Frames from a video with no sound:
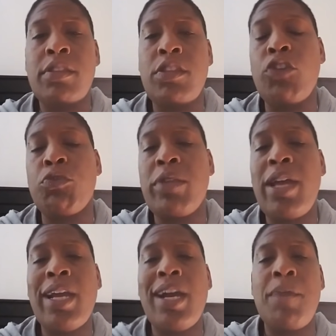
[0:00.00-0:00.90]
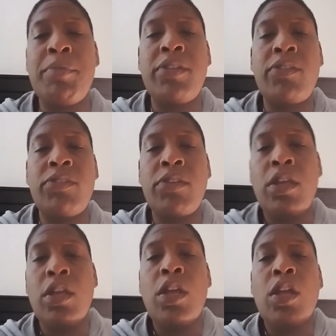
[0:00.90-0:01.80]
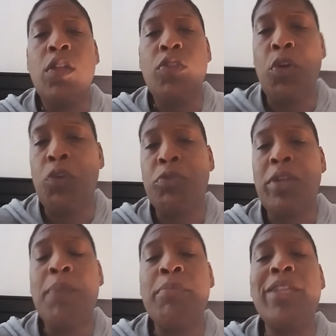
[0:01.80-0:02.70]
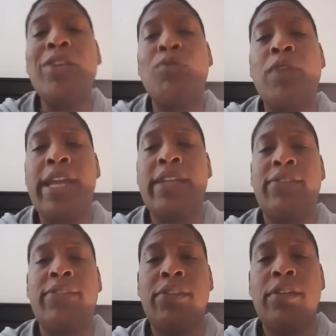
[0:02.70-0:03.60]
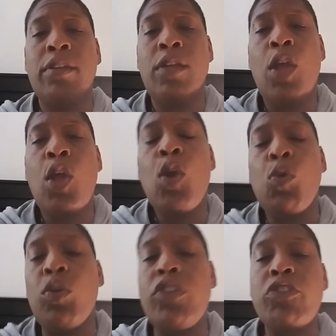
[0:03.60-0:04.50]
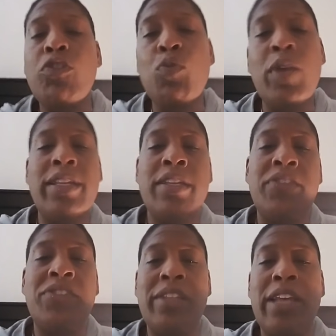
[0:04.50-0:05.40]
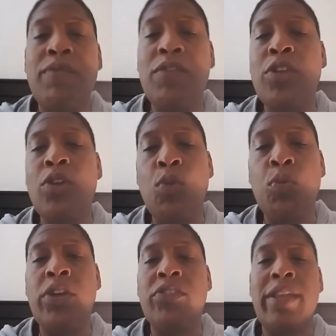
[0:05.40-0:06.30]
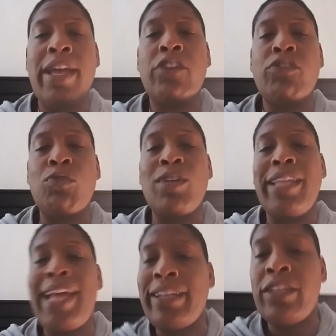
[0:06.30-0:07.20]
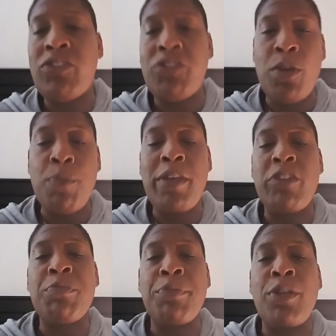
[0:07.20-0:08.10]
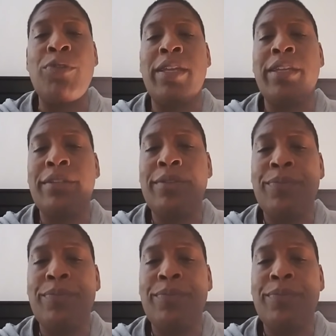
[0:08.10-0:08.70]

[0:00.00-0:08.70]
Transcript: Those were not comets. Those were not meteorites. What you witnessed in that video was an actual galactic ship exploding.